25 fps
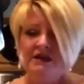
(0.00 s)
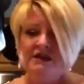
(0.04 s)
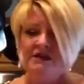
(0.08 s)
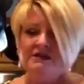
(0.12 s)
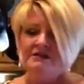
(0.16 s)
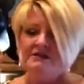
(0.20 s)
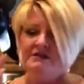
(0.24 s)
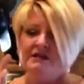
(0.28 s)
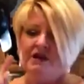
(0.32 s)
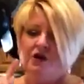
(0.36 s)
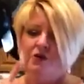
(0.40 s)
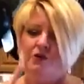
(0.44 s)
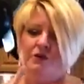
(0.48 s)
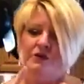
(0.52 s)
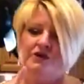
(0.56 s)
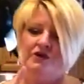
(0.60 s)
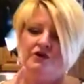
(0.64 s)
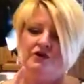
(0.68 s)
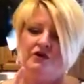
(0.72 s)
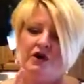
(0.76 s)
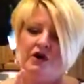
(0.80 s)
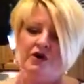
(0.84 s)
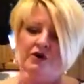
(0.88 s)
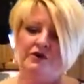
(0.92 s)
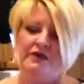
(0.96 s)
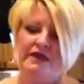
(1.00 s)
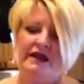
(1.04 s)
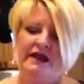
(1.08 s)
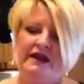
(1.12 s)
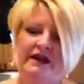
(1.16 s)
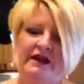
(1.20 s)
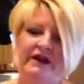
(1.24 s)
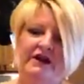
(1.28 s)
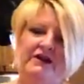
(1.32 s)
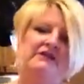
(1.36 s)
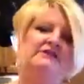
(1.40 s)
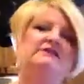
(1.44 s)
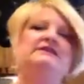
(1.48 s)
So when you go
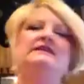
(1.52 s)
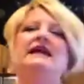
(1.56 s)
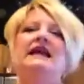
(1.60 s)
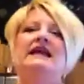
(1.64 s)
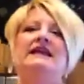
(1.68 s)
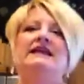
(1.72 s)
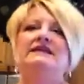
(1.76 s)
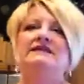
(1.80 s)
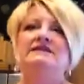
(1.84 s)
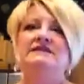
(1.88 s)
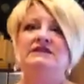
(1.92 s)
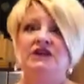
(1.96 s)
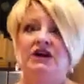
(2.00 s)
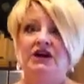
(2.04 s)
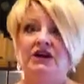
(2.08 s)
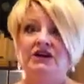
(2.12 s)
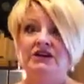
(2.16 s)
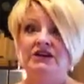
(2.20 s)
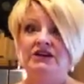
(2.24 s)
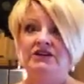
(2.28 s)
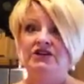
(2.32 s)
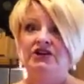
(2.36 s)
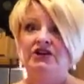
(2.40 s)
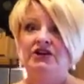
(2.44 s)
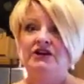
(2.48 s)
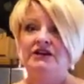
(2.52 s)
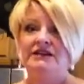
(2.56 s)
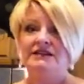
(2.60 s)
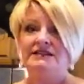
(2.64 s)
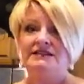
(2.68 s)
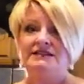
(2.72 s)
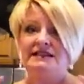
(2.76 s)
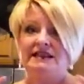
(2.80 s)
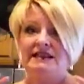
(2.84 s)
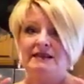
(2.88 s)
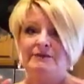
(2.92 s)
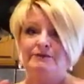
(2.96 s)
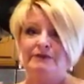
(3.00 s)
there to getting started, you're going to
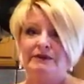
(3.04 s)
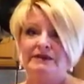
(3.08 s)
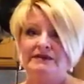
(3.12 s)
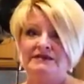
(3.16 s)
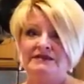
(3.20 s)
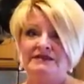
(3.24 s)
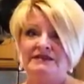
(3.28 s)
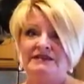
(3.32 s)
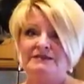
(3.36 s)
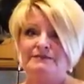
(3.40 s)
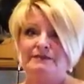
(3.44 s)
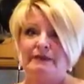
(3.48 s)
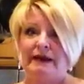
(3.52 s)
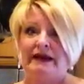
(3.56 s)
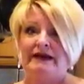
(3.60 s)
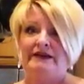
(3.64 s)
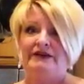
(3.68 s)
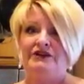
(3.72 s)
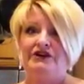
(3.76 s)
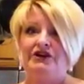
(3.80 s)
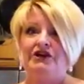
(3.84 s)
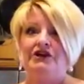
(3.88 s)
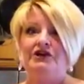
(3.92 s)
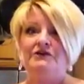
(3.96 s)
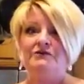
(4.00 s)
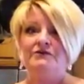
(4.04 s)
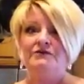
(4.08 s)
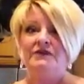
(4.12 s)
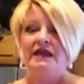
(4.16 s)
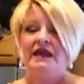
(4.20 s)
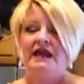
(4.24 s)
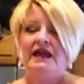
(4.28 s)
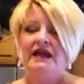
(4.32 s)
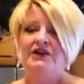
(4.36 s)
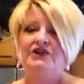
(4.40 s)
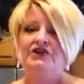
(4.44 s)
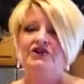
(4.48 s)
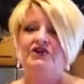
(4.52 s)
see Business Binder,
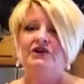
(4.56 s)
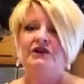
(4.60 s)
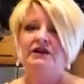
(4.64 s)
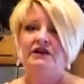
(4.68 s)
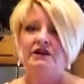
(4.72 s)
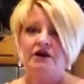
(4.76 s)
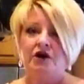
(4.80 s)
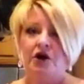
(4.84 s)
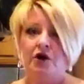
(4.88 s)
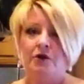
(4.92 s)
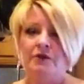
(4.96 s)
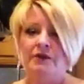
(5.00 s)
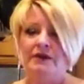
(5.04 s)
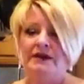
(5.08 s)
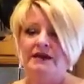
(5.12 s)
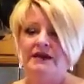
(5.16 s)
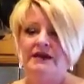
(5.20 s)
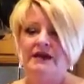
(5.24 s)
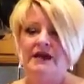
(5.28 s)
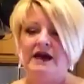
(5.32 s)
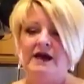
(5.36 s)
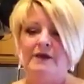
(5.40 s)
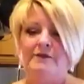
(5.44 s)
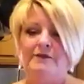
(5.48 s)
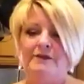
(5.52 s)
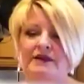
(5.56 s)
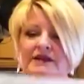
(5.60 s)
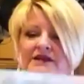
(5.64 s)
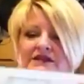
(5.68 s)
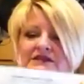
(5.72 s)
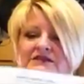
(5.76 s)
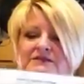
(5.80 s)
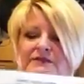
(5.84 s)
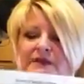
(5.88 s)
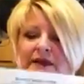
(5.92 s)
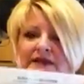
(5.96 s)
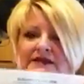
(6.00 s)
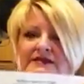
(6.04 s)
and you're going to open it up, and
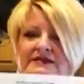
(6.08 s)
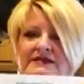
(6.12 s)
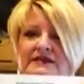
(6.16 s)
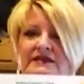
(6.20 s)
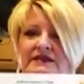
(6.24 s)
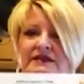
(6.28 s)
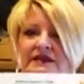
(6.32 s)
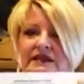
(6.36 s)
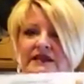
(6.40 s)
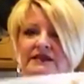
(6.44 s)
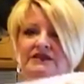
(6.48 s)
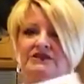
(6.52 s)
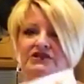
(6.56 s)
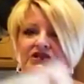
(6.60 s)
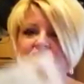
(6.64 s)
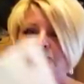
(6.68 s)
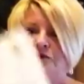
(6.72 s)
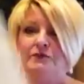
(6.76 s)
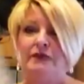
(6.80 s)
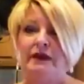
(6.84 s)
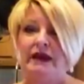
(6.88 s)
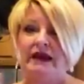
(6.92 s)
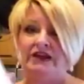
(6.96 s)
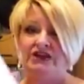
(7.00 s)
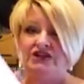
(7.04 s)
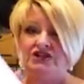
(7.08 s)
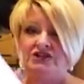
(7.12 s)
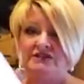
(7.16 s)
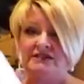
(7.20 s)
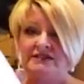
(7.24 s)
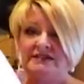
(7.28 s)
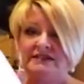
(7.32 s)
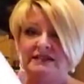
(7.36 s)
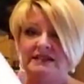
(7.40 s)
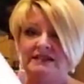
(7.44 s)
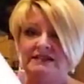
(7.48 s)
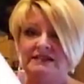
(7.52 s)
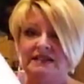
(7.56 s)
it's basically 2 pages
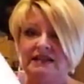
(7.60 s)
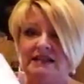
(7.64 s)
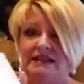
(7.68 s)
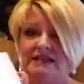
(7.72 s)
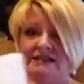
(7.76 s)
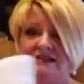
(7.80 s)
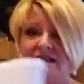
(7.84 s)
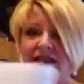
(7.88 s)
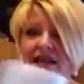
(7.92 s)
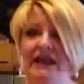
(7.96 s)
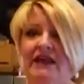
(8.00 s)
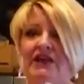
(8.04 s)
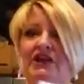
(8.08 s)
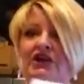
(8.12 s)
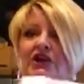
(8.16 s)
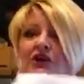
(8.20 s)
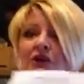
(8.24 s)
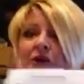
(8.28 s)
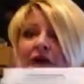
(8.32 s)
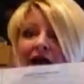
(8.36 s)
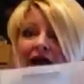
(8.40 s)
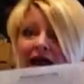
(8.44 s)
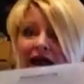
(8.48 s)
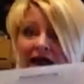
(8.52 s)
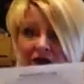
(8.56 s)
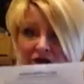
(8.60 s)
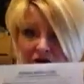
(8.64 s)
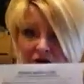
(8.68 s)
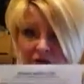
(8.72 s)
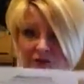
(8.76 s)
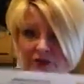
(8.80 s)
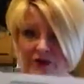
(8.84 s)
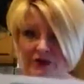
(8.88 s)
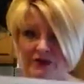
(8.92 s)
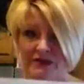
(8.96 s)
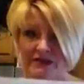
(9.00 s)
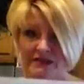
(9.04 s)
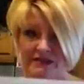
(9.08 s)
that's going to tell you how to
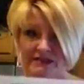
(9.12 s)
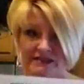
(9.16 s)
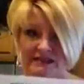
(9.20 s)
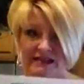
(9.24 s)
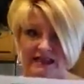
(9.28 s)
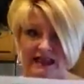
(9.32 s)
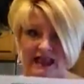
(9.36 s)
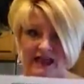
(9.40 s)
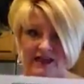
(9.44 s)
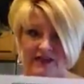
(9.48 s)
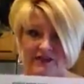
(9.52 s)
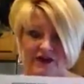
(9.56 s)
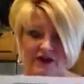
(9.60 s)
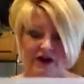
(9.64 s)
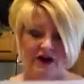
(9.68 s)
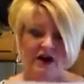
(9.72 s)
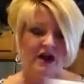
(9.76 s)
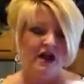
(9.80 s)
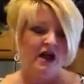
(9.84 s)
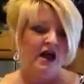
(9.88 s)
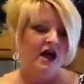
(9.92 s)
put this together.